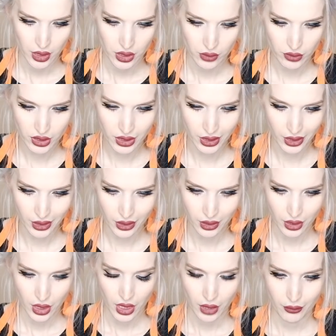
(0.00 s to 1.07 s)
I'm just
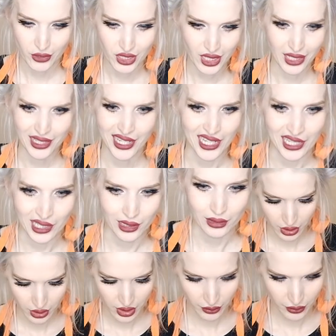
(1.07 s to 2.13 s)
gonna cut it.
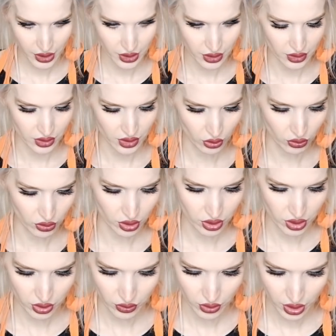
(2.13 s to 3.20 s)
And some of these don't look
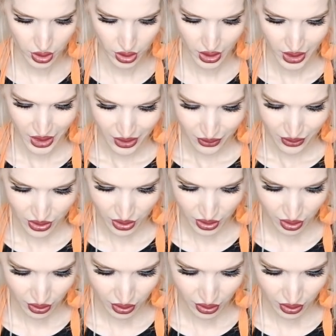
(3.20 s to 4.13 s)
so good. It's looking a